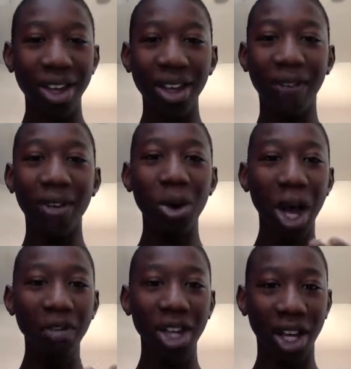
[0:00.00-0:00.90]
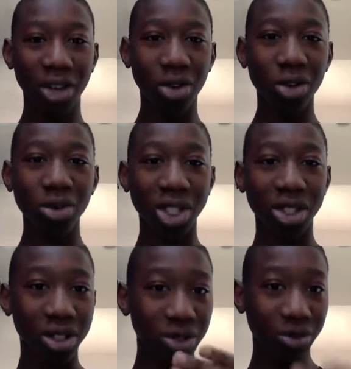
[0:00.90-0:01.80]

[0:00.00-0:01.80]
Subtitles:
if you have an end goal, which is to